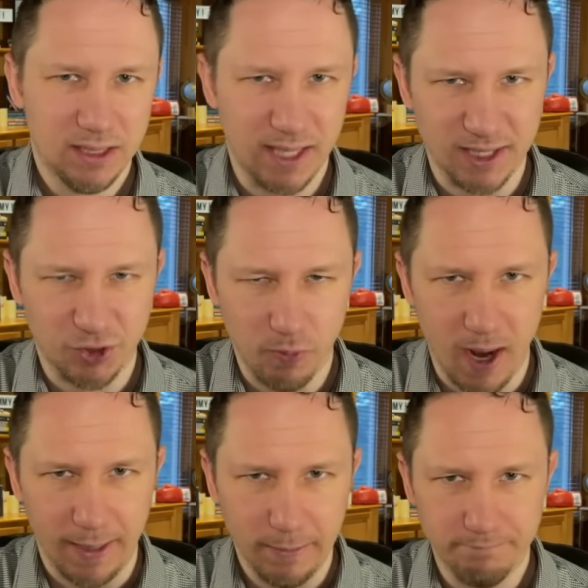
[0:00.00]
That's
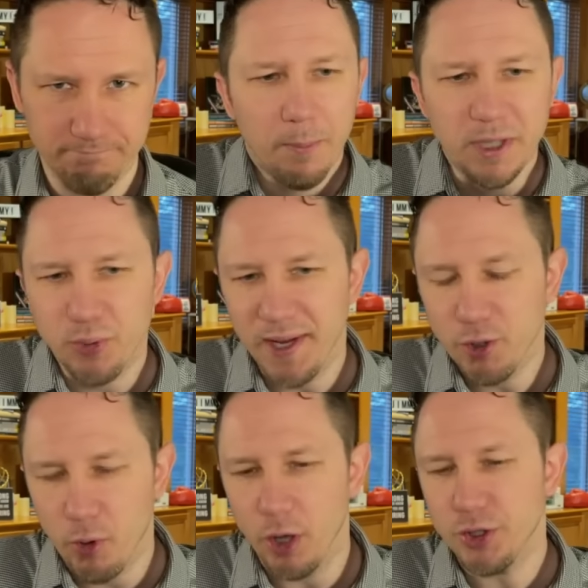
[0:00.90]
right. Between
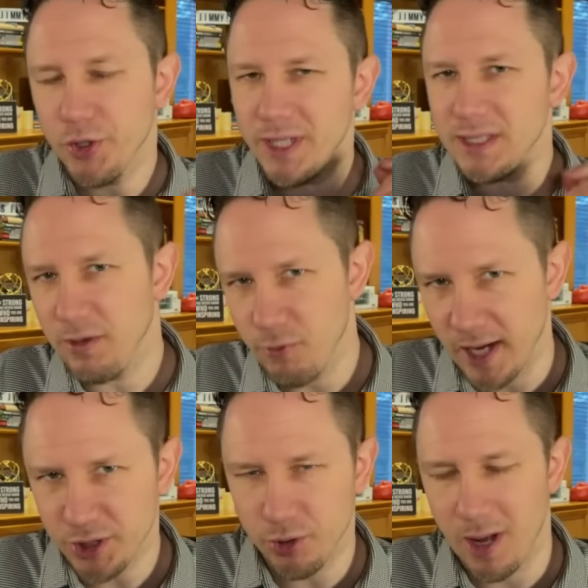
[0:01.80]
groceries and
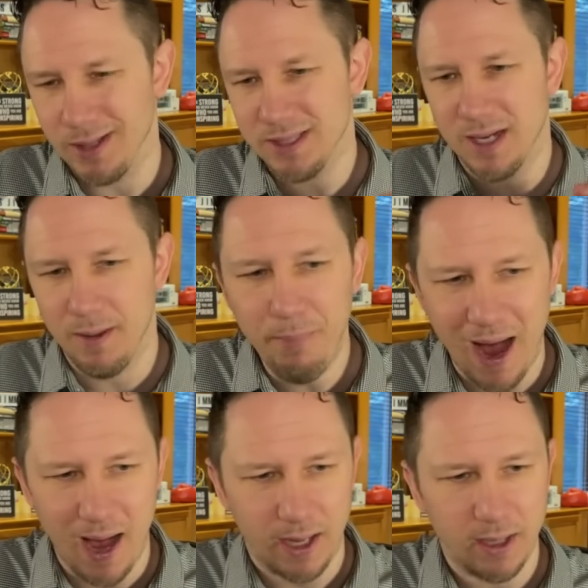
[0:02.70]
restaurants
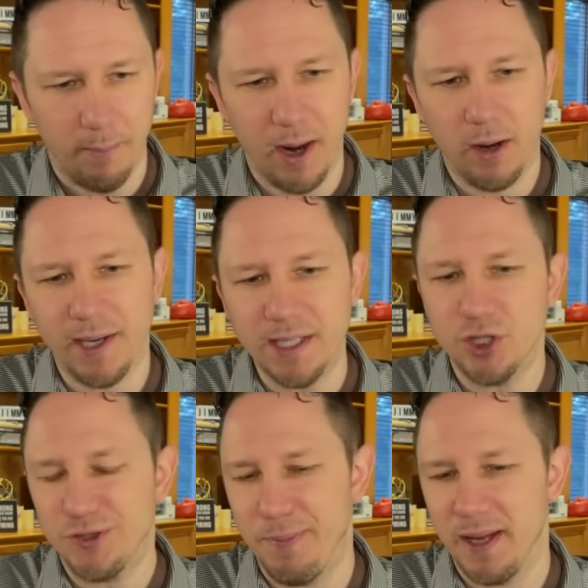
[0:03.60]
combined, Americans
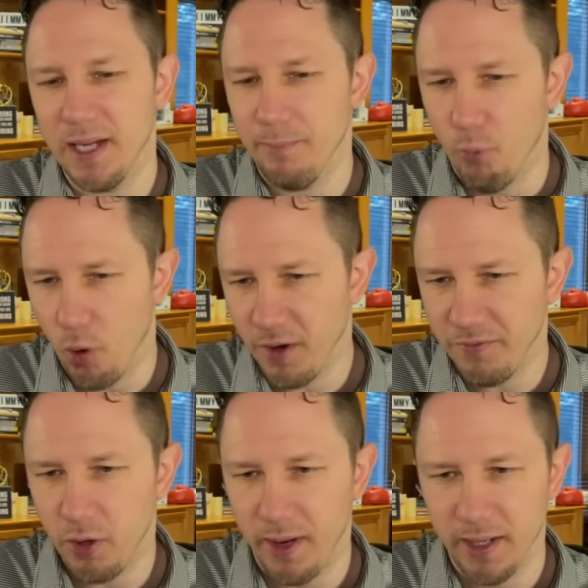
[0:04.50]
are spending more
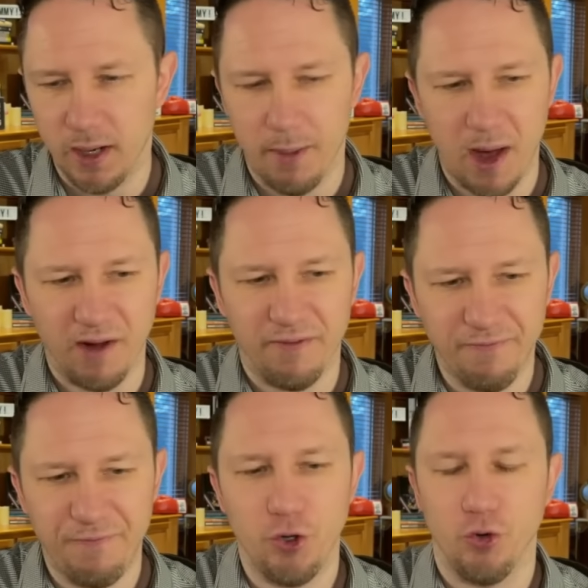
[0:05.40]
of their income on
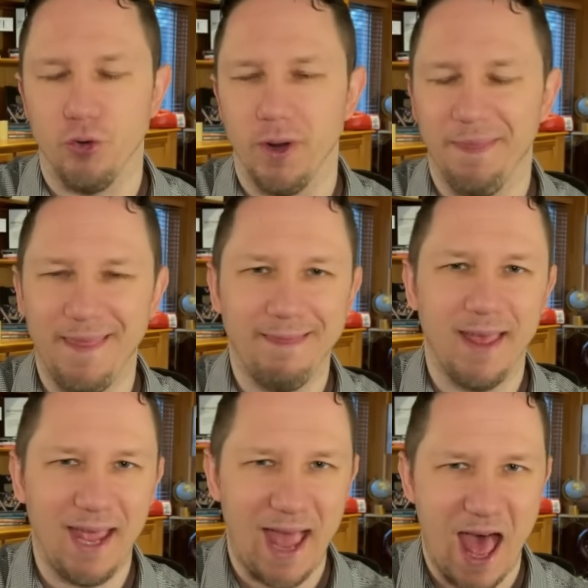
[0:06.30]
food than
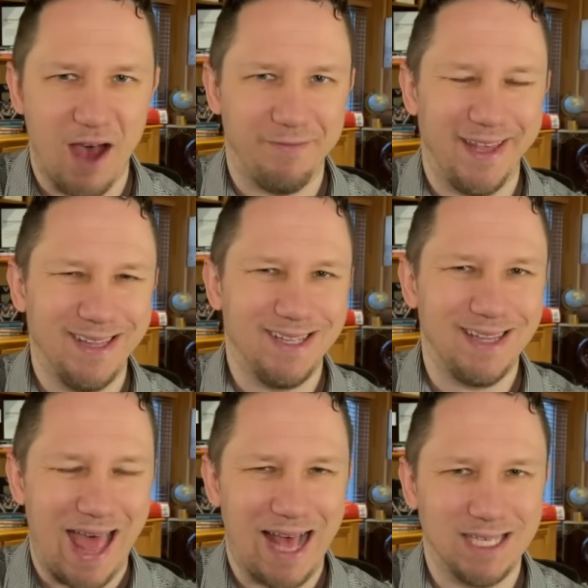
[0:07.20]
they have in the
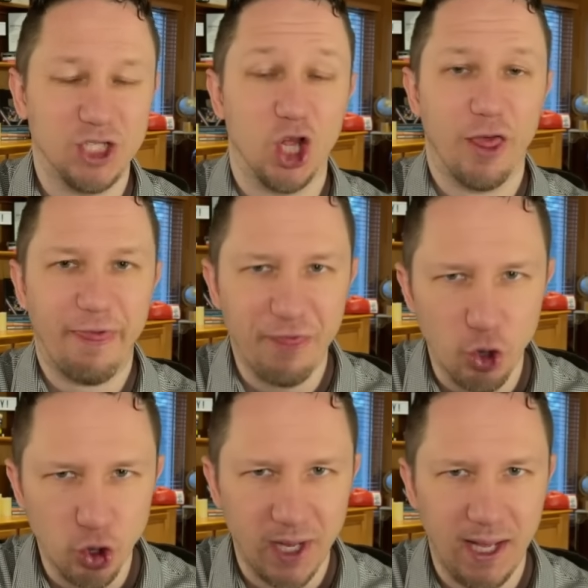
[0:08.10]
last
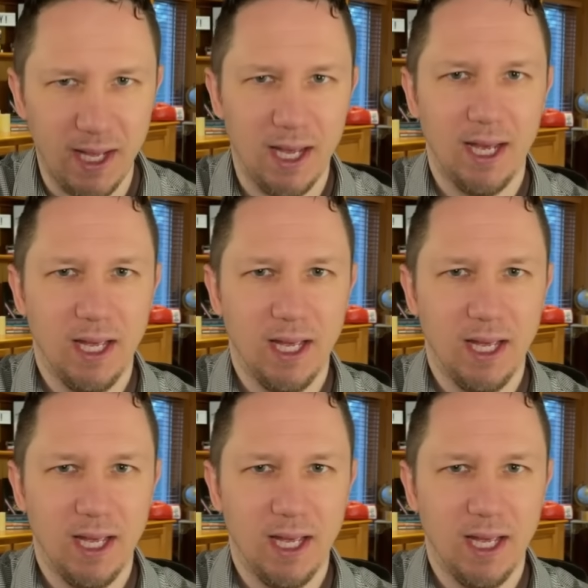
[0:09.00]
30